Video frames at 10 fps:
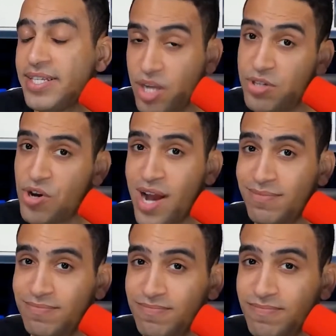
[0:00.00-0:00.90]
it's Dogecoin.
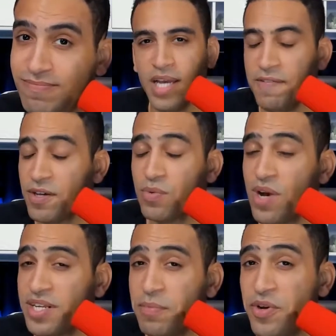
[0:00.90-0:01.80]
If there's
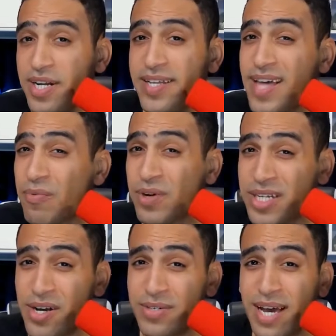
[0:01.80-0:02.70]
one community that really
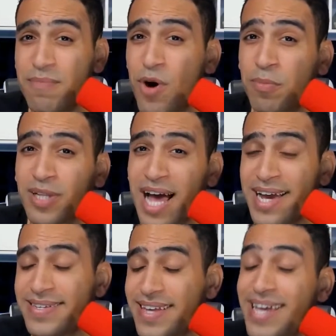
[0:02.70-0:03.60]
knows how to
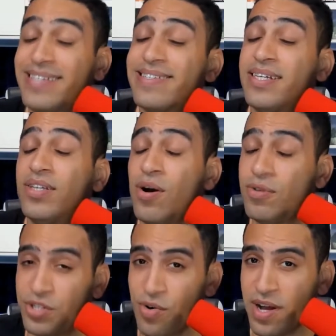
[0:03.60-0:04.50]
mobilize, it's the
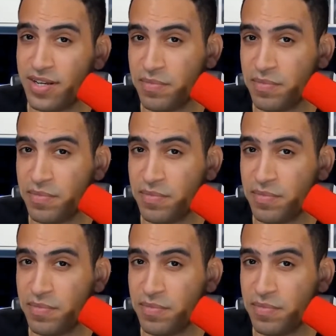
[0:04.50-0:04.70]
Dogecoin